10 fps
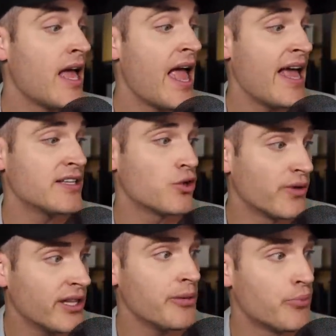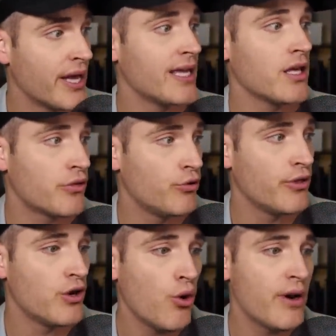and to really breaking through the
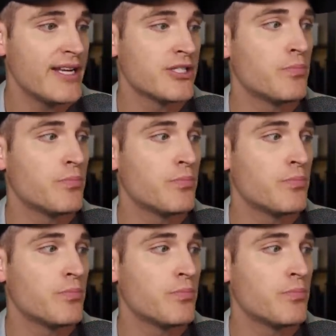noise.